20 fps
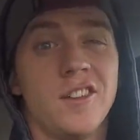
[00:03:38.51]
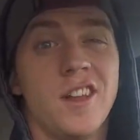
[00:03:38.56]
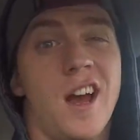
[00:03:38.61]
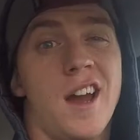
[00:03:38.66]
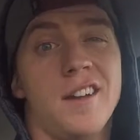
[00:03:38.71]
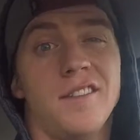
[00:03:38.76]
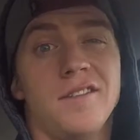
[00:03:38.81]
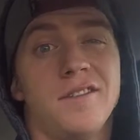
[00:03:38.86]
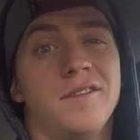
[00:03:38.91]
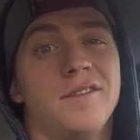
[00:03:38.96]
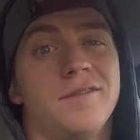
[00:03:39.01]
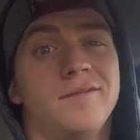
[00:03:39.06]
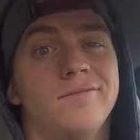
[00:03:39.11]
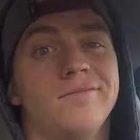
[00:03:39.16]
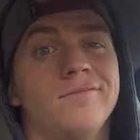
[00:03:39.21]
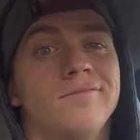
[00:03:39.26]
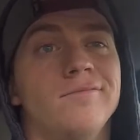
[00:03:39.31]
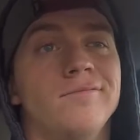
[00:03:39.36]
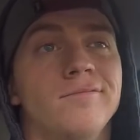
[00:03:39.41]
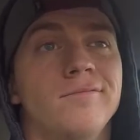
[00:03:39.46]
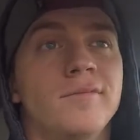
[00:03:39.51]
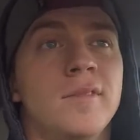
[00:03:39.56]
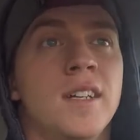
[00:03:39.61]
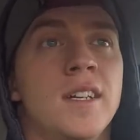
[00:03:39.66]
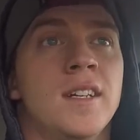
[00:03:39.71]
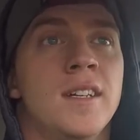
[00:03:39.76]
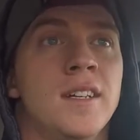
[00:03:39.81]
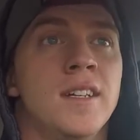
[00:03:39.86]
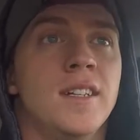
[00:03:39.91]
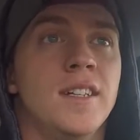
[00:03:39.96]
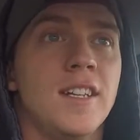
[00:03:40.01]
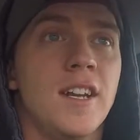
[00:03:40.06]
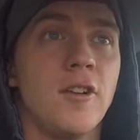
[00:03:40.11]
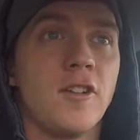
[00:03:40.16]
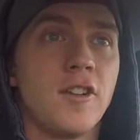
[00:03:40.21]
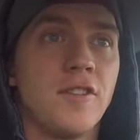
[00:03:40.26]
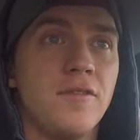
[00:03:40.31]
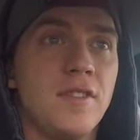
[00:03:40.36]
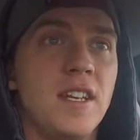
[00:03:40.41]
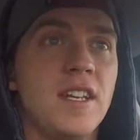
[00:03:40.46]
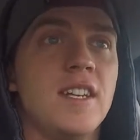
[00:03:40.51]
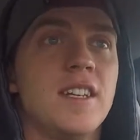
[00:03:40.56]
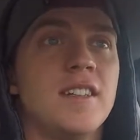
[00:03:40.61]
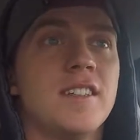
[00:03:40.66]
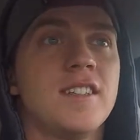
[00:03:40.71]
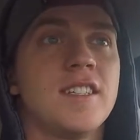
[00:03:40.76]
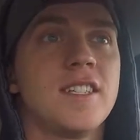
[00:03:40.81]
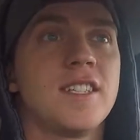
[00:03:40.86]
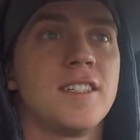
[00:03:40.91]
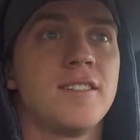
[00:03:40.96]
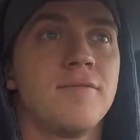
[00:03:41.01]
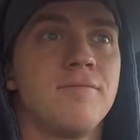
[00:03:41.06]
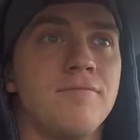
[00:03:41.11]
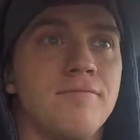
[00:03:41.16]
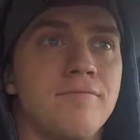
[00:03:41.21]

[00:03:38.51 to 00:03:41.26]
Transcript: life. You know, convenience,